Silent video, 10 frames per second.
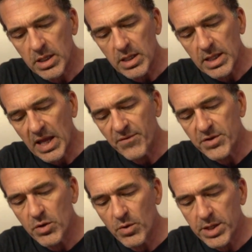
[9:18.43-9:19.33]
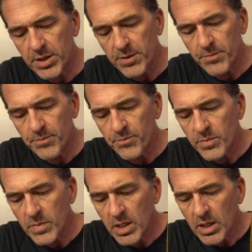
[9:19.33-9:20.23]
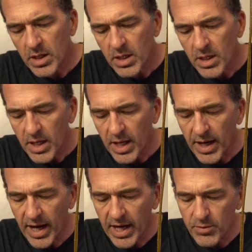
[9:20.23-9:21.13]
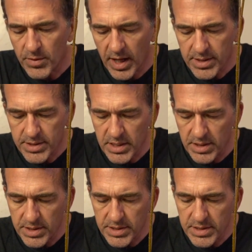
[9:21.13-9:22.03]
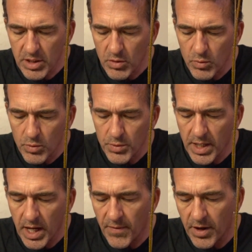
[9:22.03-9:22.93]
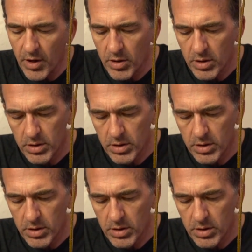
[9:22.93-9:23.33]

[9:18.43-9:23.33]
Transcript: life to it, and I do not see a single root on there.